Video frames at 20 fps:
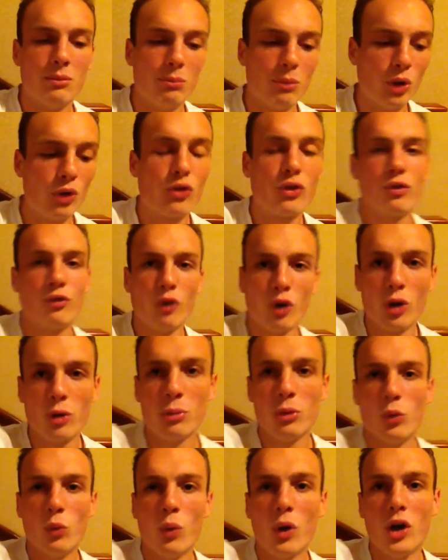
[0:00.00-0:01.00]
most
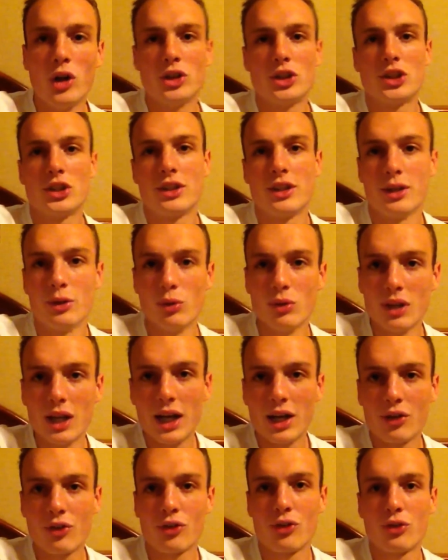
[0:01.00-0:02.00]
affordable watch that will
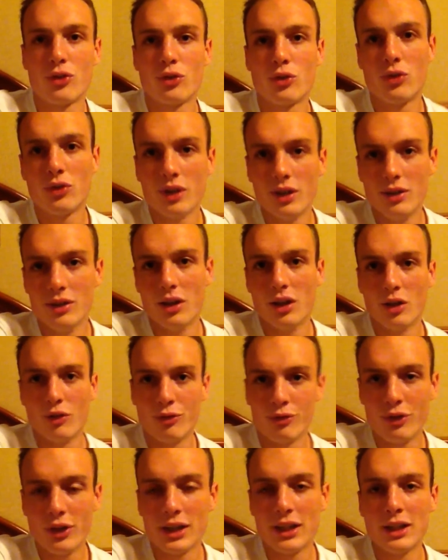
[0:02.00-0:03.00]
last a
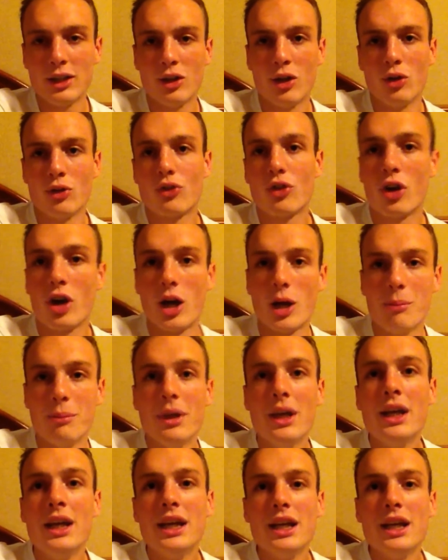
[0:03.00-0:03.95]
fairly long time,